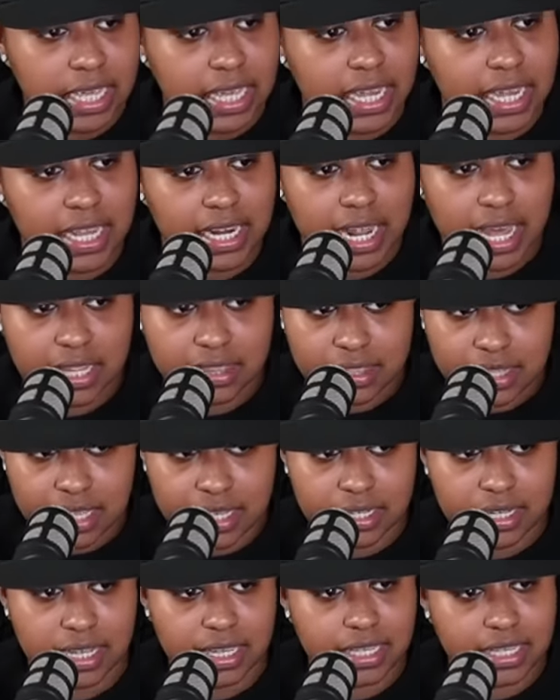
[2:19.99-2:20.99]
And I
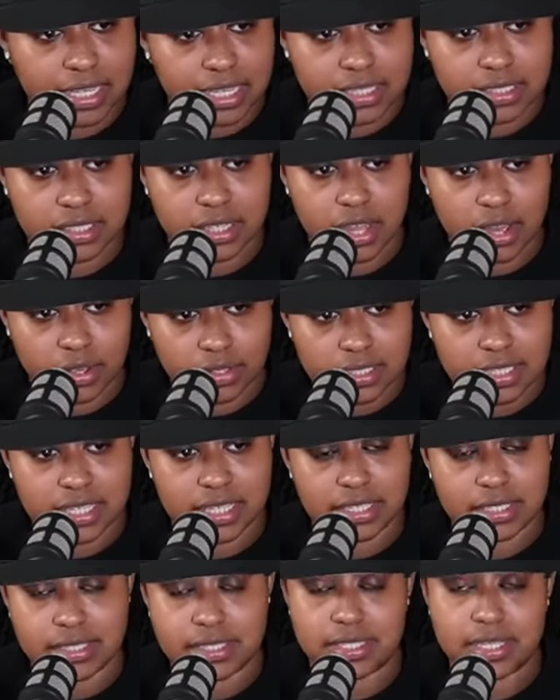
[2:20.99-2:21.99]
think that he has lost
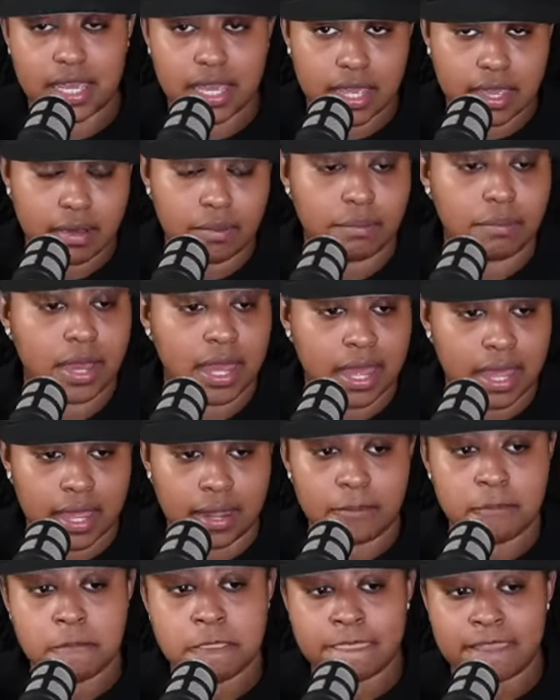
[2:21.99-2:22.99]
his damn mind.
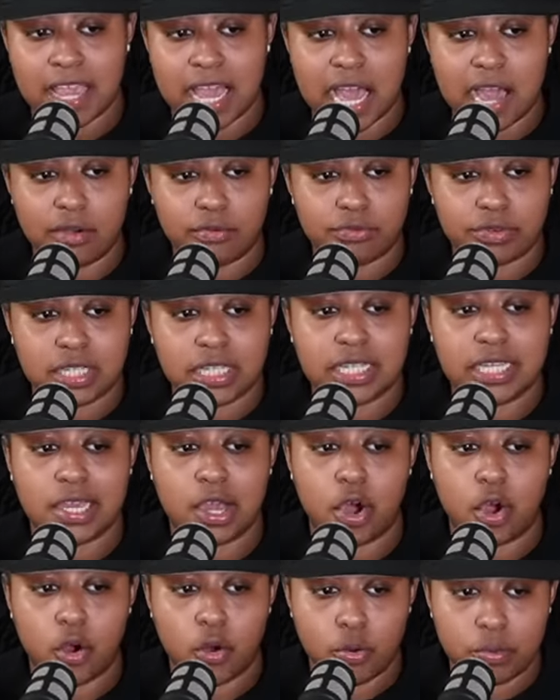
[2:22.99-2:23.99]
I really
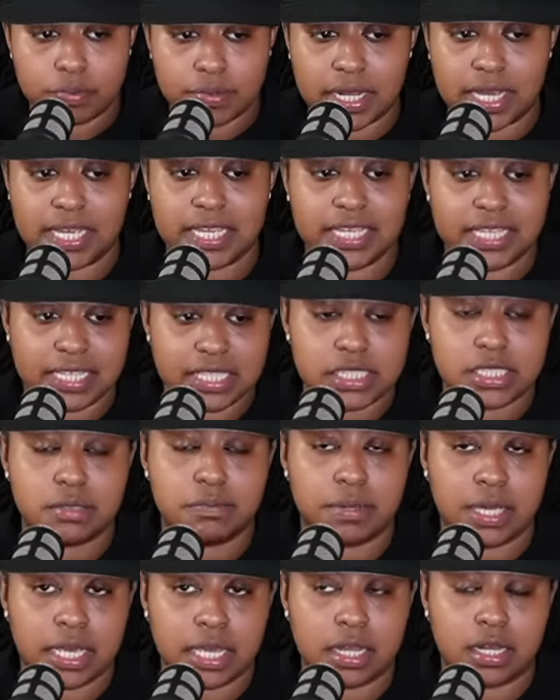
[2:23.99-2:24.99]
hope that he's
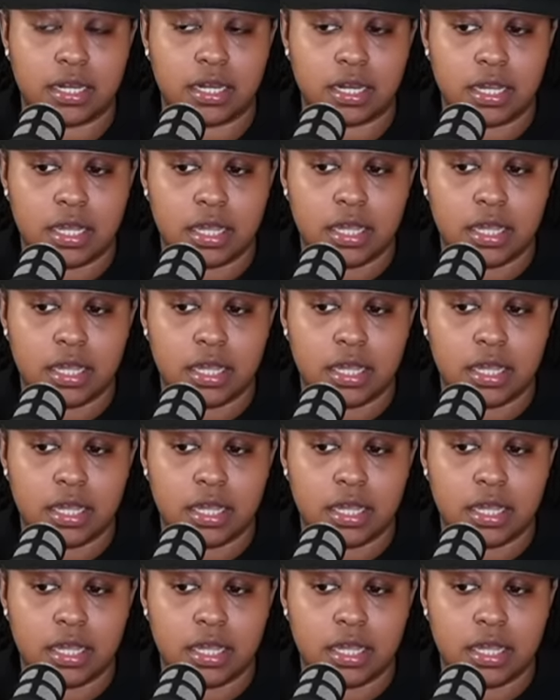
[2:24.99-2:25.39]
been